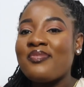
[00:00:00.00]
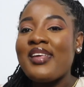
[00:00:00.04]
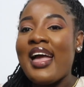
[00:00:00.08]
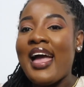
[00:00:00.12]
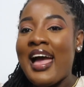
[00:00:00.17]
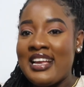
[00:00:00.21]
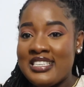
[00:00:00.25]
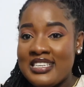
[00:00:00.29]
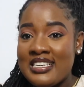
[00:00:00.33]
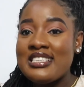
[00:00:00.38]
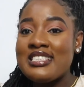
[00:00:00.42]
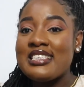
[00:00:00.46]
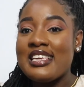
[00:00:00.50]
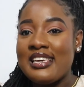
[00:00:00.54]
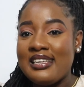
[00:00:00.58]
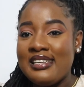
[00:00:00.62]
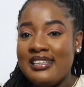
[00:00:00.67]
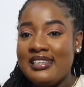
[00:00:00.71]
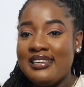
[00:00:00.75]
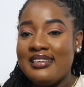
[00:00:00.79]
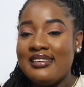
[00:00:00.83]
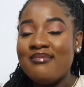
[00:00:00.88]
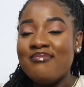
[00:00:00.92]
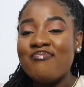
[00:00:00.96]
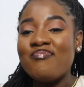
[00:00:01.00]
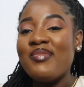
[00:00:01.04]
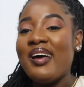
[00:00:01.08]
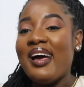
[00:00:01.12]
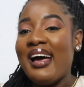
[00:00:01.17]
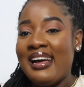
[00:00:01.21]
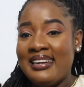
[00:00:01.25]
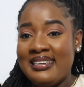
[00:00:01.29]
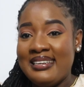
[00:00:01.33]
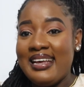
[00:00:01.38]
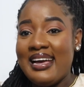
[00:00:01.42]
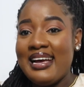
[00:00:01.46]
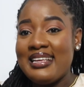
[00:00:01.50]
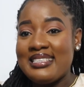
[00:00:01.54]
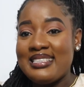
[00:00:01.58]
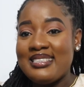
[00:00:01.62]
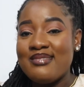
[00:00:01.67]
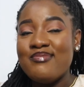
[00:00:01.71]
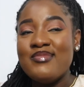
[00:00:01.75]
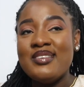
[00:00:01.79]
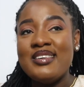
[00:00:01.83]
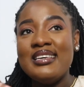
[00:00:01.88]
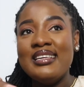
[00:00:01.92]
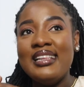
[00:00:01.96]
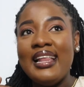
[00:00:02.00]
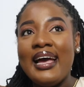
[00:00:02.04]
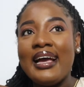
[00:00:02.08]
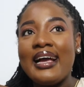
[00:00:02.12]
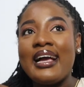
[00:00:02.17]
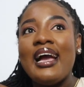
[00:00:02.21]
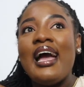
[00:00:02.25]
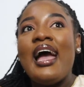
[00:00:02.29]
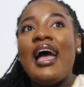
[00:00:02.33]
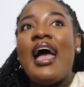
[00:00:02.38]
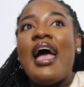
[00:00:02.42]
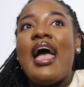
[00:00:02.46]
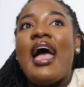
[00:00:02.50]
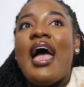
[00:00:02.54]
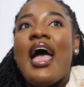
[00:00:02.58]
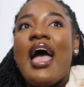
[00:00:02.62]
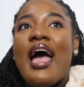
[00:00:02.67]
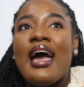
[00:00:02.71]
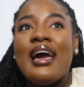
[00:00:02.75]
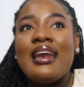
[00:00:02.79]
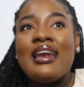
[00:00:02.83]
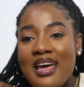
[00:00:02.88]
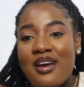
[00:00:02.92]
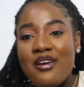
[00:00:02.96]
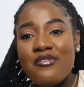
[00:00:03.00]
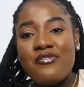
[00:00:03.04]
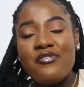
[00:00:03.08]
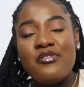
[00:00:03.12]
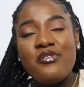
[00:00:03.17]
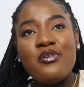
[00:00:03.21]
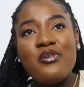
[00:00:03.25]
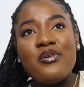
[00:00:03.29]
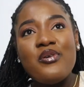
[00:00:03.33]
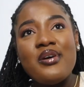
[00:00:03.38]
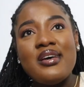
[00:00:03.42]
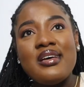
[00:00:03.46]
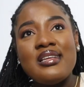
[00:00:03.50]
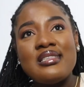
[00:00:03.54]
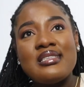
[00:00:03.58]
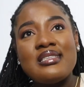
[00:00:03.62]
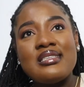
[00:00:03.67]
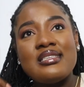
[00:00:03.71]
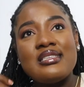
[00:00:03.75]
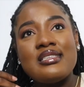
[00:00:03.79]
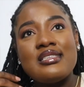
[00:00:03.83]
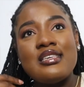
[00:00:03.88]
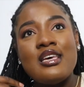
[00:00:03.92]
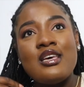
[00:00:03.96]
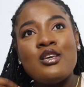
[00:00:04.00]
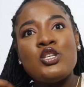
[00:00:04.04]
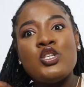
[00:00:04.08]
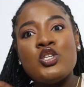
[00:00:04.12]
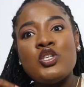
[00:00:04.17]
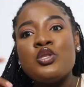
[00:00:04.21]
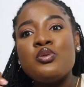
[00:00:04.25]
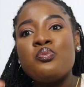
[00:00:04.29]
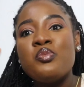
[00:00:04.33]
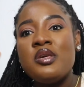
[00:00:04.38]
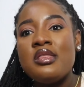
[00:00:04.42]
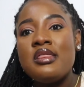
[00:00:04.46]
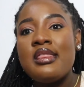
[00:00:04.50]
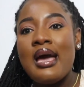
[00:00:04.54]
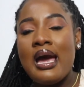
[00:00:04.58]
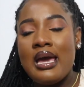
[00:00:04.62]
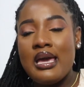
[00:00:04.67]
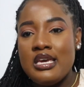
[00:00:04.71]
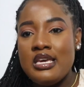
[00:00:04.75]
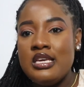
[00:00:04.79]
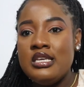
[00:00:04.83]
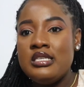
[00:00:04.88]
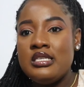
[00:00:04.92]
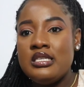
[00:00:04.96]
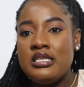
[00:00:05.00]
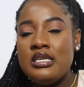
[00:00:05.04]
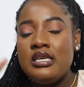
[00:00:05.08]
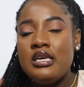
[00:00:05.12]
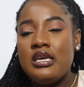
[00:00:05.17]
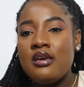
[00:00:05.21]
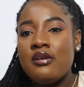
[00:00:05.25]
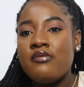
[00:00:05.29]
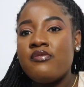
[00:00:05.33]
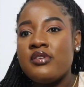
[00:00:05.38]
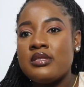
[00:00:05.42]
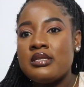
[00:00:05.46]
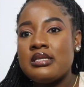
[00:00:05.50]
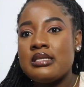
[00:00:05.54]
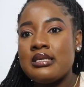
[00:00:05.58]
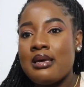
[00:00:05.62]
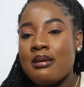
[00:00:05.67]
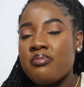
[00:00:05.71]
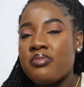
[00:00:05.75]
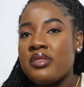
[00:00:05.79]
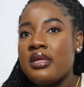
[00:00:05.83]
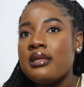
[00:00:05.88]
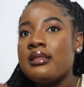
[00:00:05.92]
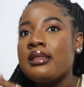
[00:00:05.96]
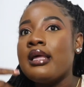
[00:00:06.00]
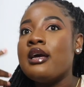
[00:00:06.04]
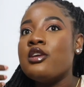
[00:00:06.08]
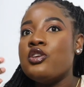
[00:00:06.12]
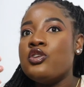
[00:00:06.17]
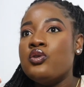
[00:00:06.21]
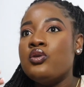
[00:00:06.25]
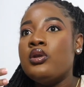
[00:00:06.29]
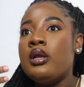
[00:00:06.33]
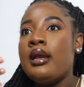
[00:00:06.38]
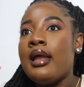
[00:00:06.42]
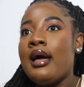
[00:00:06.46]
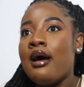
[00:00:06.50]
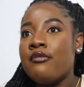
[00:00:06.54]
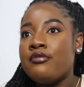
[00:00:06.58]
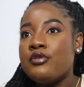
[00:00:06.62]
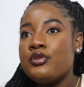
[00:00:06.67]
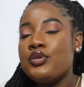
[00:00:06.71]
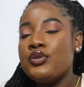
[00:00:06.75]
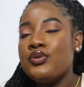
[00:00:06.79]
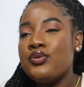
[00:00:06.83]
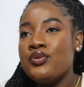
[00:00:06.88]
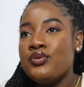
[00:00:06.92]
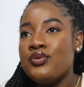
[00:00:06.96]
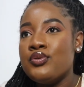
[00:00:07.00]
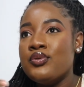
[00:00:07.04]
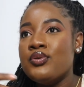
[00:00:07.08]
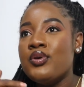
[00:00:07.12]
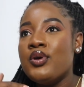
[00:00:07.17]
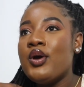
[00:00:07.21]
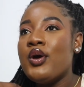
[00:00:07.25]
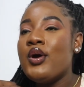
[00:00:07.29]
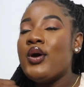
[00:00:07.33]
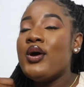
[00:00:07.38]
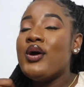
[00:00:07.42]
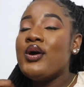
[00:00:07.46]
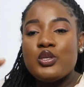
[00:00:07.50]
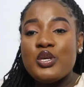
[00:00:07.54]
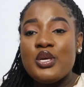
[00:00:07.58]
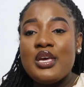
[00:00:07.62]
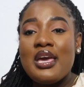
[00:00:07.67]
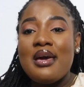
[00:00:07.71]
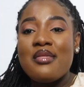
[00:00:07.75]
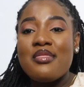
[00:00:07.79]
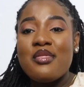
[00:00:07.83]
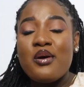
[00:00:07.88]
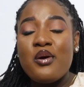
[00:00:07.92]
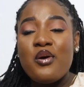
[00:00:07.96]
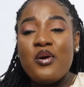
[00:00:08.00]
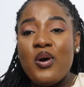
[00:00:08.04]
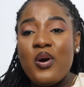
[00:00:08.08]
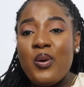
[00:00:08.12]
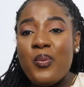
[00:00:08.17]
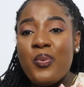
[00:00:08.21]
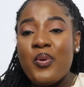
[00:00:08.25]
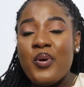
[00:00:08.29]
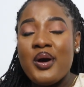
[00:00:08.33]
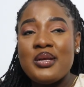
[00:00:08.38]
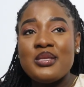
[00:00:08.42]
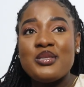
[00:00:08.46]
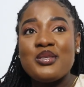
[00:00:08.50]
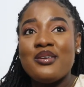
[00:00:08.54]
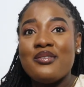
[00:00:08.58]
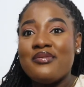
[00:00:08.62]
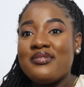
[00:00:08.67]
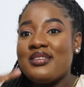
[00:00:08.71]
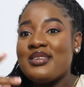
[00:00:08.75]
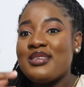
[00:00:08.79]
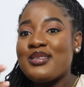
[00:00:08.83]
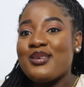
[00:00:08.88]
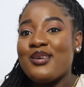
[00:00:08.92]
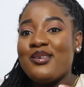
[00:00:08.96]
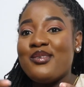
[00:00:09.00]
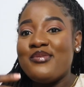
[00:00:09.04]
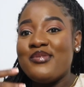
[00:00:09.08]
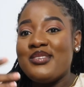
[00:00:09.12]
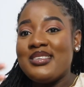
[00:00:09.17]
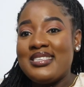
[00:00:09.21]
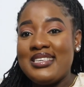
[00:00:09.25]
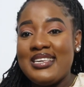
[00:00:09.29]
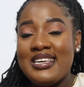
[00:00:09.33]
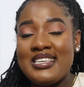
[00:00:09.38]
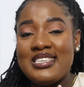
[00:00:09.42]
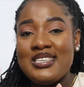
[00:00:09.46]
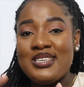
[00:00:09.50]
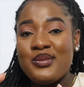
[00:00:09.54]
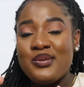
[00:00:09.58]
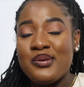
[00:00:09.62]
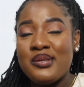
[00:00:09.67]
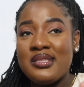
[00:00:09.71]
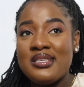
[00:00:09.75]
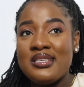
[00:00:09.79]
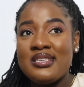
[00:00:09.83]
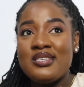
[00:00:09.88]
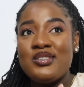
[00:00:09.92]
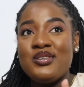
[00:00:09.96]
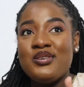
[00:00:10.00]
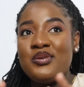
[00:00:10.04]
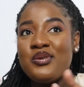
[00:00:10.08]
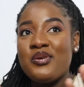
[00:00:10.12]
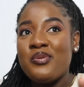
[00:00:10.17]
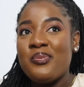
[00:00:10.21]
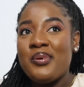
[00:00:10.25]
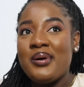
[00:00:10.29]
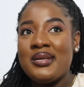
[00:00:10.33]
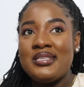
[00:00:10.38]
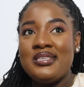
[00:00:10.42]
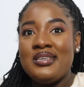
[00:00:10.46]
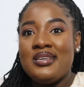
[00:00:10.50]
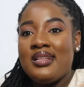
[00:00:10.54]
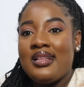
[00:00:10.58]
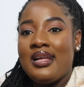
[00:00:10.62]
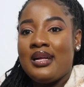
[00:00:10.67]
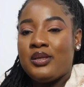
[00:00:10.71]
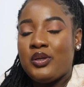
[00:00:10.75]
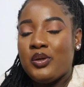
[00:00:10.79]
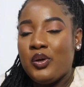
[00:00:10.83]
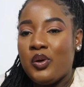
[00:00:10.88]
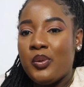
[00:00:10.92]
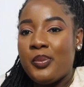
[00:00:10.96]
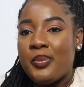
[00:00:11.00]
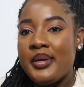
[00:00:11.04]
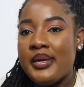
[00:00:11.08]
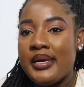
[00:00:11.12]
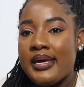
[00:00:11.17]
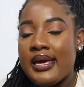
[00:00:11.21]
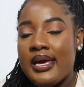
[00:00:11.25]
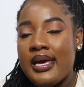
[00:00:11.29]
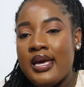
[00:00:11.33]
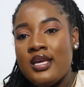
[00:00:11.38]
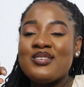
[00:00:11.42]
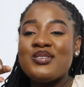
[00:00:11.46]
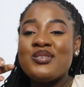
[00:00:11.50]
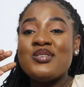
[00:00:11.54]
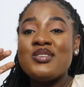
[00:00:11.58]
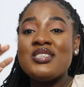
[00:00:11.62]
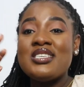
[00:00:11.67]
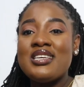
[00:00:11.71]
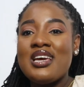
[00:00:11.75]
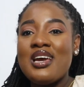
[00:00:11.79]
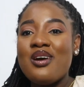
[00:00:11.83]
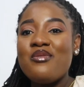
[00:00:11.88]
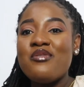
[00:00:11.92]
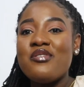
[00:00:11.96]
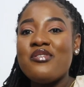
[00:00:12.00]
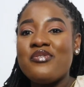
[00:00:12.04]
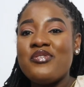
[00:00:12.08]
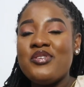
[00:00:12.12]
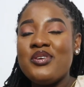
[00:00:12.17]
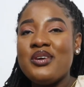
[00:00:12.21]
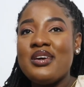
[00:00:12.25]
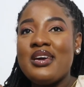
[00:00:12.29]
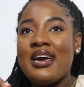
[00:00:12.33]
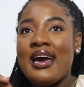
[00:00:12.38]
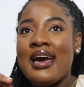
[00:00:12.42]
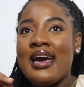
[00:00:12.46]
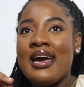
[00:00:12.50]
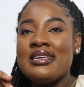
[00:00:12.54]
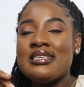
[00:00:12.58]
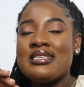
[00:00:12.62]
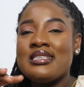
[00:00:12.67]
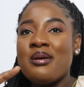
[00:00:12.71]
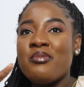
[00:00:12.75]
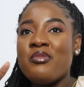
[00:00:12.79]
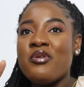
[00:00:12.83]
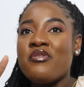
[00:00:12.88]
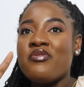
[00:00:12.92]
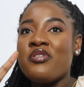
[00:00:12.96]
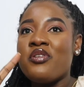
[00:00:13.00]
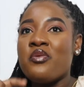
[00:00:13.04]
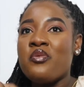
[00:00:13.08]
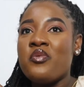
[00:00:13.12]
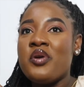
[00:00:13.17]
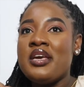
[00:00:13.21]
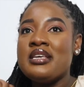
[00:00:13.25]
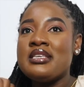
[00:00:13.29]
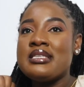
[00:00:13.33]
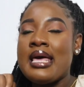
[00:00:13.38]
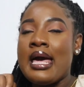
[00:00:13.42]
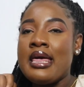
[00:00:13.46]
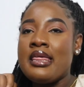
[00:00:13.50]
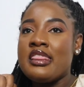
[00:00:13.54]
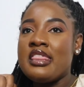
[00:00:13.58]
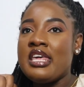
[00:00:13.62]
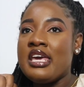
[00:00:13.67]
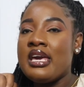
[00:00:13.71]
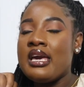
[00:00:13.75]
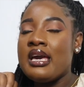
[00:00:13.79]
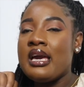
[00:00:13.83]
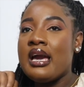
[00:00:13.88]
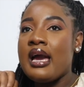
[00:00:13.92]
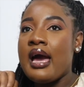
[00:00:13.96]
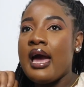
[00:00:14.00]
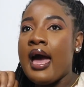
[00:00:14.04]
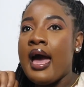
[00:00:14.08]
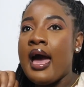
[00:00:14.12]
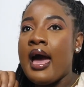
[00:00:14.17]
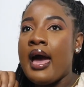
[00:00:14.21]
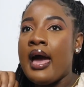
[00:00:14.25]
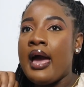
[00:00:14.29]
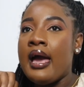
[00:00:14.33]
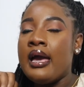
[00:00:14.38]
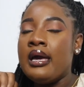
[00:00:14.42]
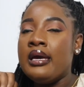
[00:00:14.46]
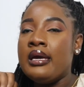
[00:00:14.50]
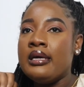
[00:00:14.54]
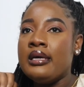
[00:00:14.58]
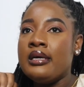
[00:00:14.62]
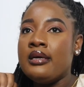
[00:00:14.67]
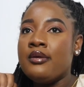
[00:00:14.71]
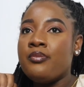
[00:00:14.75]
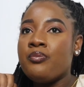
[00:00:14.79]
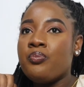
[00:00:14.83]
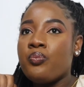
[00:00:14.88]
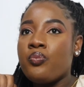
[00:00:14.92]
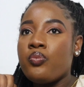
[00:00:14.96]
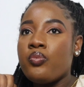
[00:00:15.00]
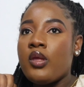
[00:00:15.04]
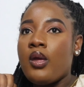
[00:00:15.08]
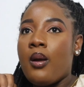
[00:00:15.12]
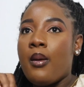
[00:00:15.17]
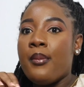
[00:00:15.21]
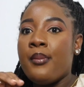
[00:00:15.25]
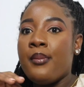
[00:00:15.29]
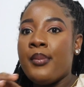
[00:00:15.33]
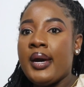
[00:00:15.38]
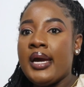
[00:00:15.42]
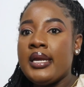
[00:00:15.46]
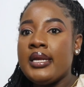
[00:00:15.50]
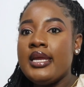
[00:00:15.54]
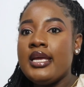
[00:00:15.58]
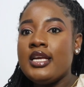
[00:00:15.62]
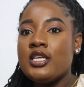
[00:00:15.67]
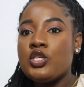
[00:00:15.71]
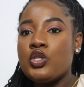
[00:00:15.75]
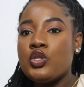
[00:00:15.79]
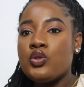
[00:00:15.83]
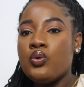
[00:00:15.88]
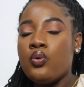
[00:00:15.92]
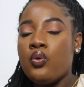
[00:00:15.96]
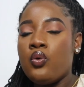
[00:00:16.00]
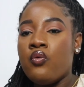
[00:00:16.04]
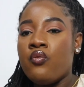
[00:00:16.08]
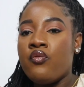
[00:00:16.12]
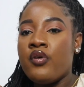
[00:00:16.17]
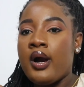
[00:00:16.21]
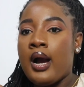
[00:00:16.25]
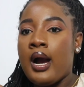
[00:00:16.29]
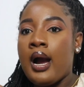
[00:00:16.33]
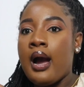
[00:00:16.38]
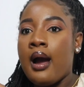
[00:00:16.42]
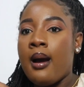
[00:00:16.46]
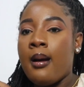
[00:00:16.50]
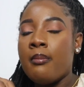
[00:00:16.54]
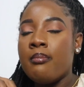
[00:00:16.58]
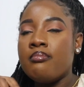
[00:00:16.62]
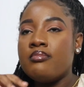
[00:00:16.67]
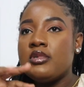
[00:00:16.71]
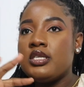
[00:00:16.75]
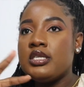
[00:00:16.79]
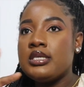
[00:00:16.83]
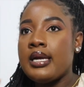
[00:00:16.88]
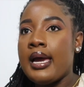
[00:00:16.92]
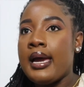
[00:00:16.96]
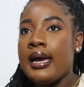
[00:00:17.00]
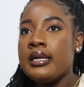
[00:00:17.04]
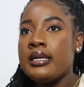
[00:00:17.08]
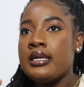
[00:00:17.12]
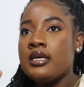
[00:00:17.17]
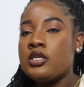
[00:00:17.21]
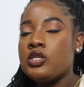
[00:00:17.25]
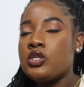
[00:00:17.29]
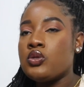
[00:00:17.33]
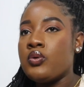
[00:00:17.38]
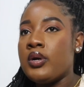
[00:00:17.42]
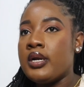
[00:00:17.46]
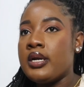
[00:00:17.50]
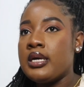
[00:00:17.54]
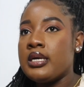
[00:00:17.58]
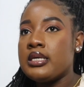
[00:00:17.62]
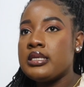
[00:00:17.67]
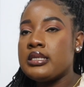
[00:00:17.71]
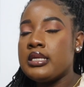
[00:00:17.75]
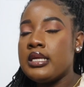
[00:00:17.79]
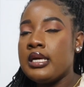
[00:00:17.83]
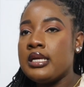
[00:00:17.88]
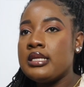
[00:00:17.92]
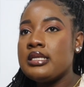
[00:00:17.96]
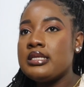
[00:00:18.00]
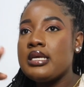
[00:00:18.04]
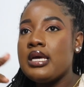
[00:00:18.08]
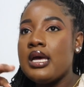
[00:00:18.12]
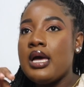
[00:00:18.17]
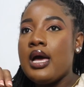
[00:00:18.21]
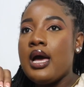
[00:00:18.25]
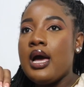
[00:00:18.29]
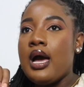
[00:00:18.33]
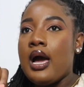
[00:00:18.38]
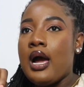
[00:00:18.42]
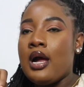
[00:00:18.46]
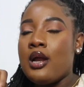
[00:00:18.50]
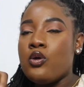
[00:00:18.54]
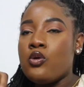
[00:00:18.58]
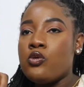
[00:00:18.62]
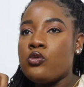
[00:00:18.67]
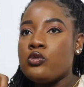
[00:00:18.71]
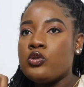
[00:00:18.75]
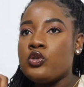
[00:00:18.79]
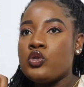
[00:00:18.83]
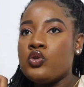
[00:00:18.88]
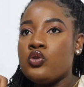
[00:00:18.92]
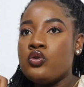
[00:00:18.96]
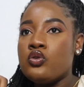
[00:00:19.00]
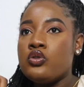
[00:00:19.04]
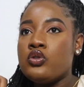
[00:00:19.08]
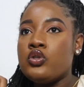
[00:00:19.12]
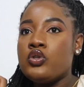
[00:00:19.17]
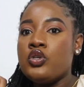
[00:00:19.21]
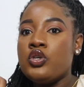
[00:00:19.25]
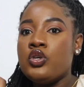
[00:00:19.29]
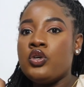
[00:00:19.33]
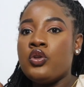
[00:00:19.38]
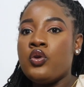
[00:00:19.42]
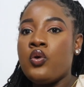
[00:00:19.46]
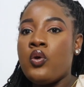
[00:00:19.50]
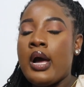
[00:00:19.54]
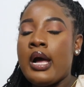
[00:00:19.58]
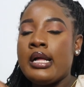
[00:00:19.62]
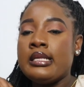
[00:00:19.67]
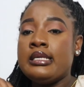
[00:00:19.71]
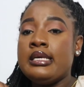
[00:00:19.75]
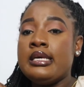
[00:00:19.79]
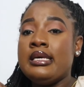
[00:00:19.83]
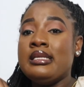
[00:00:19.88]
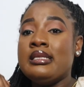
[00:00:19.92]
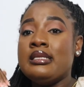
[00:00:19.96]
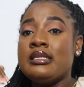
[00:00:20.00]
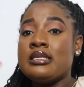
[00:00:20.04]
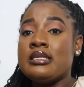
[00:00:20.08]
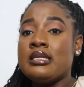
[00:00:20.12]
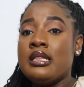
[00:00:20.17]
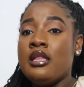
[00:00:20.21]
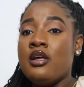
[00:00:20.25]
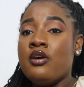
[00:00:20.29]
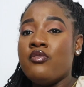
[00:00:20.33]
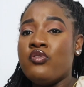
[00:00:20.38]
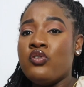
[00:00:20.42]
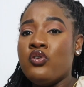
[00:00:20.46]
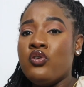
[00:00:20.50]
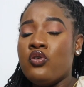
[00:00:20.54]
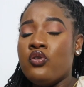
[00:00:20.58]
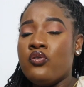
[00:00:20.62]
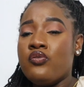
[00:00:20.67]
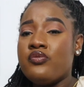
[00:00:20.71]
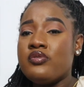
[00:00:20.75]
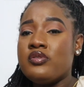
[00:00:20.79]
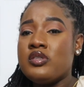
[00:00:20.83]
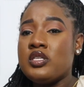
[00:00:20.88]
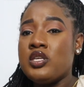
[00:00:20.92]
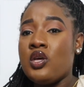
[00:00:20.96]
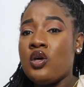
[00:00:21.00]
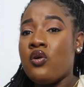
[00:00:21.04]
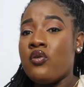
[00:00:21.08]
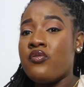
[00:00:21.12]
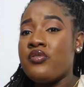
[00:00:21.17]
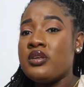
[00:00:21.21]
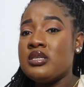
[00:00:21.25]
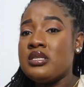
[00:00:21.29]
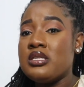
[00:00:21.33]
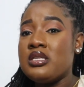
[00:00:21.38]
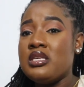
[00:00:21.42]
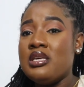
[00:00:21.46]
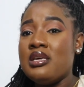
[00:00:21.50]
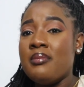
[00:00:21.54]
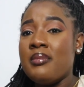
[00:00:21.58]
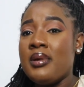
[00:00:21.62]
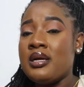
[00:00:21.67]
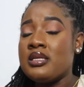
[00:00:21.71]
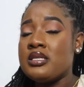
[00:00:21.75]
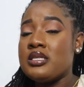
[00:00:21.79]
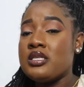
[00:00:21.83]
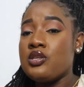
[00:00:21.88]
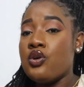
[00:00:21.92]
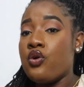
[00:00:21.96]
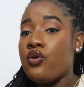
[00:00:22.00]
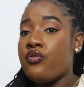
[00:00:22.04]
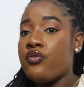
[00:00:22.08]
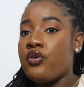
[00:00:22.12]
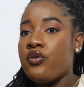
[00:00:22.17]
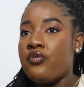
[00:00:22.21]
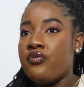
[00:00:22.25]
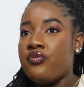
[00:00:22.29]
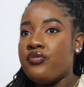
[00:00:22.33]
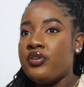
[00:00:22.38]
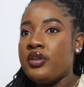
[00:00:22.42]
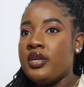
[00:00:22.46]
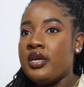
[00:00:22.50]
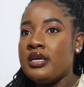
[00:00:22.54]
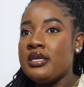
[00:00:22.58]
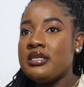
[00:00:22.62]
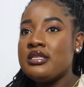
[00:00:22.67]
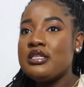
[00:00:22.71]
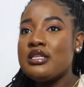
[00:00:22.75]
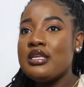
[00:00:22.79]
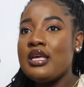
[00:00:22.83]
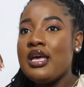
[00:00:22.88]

I just kill it, and that's me. Like, and I feel it should be that easy if it's something that you love to do. So yeah, the whole point of this conversation on this, you know, particular topic is to share with you guys some of the ways I think I managed to overcome shyness to an extent, and also to, you know, attain this level of self-esteem and self-confidence.